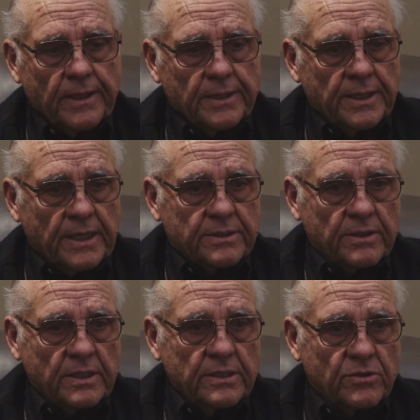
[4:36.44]
And
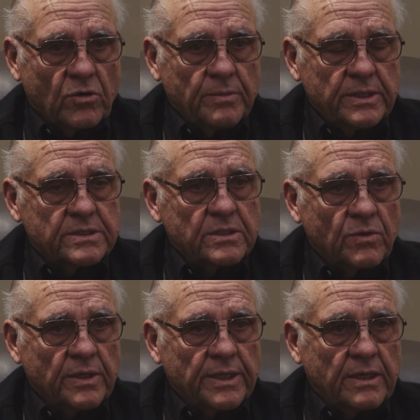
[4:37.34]
Dr. Li told me, he said,
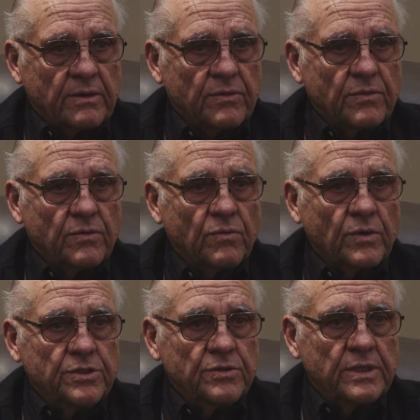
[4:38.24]
well, now,
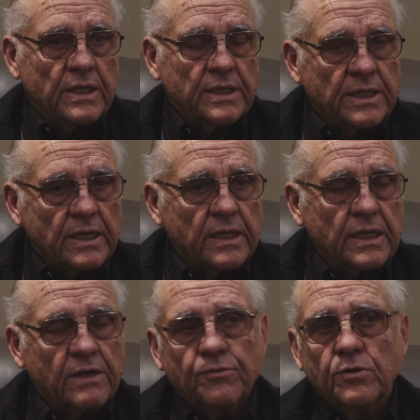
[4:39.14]
when you get it
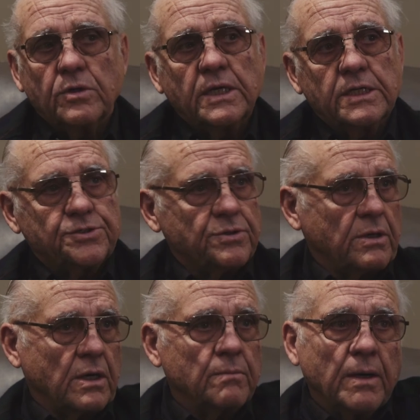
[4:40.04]
done, if you can get your
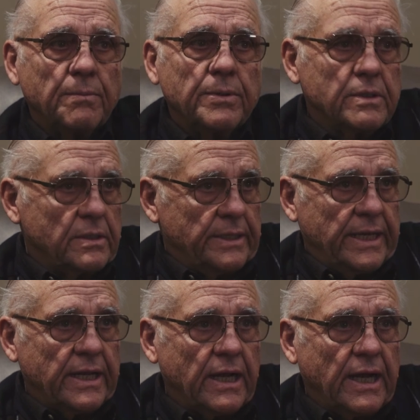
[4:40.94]
arm up
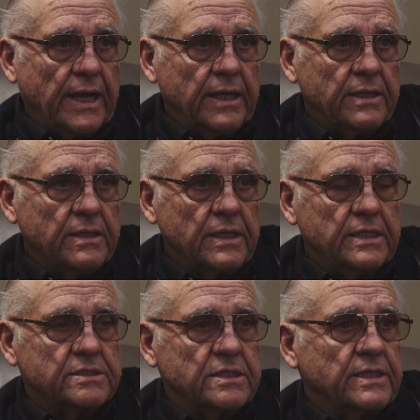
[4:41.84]
that high,
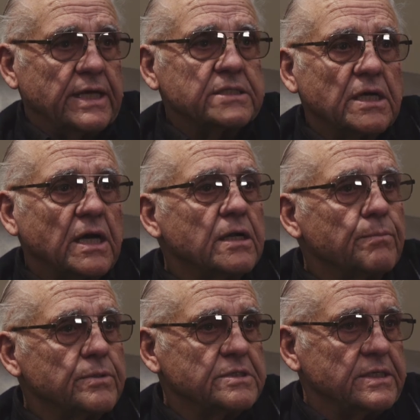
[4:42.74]
he said, that's
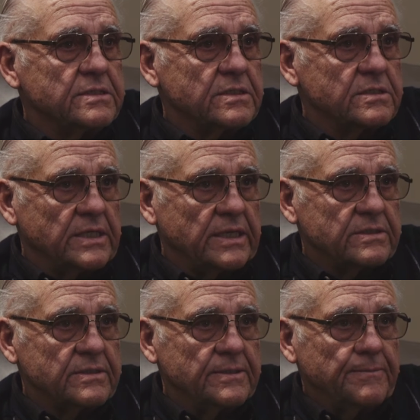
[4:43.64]
100%
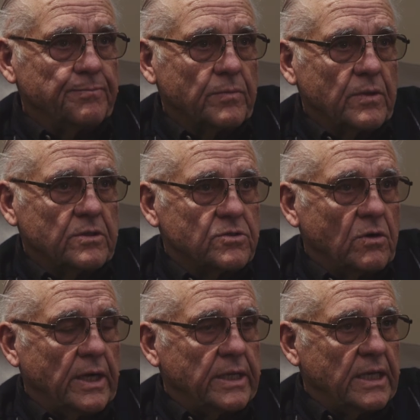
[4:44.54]
success.
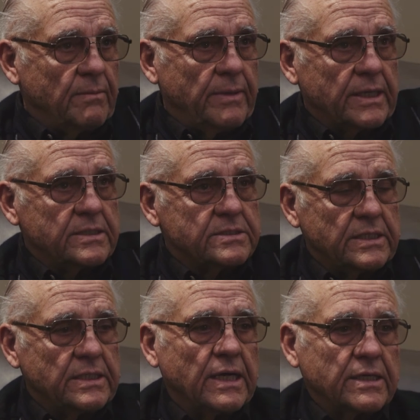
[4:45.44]
So I came back to
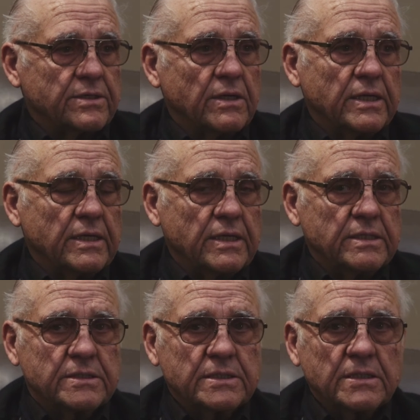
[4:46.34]
see Dr. Li, and
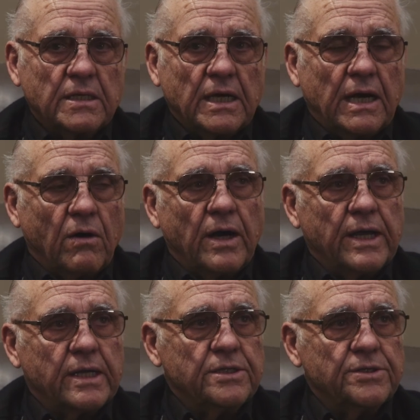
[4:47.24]
he says, how
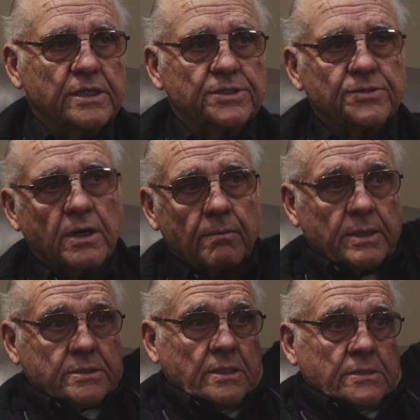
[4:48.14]
high can you get your arm?
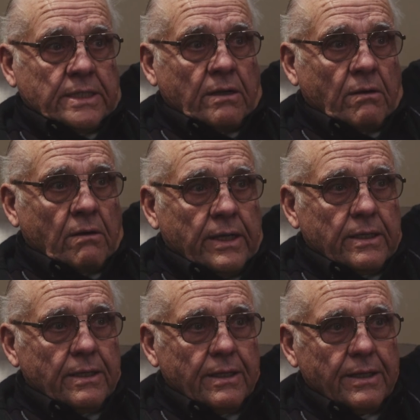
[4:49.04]
I said, is that all
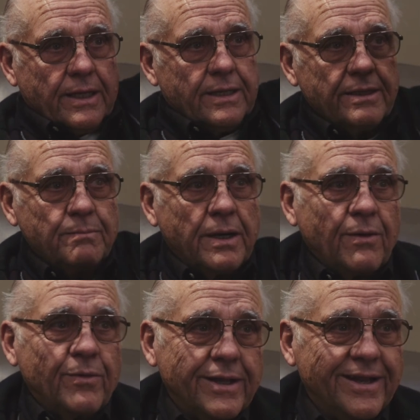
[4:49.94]
right? And he
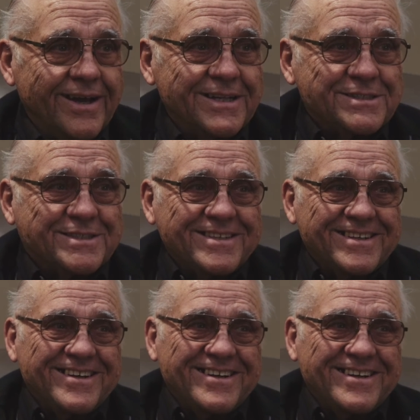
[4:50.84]
about went nuts.